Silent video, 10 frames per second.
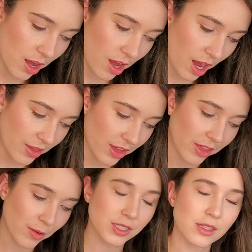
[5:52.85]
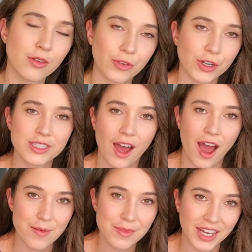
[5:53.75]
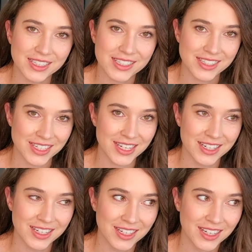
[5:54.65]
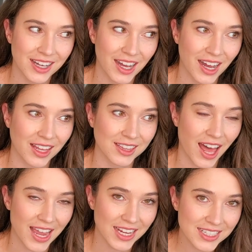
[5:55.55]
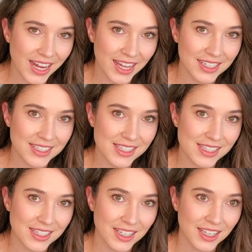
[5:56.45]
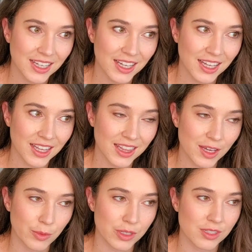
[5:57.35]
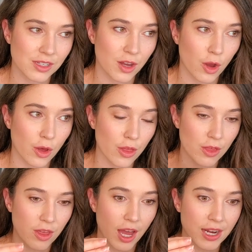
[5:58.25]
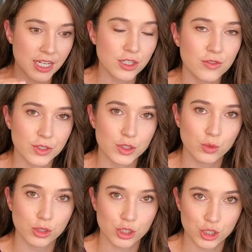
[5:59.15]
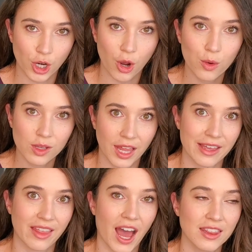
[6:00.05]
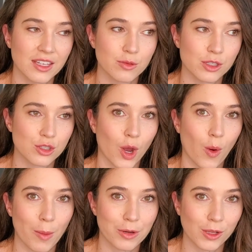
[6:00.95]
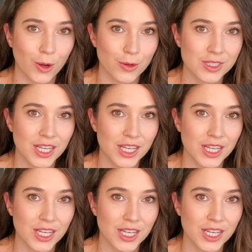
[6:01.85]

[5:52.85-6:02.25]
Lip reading: I think that was the first time that I had seen a lion dance that was an individual show like that was so up close.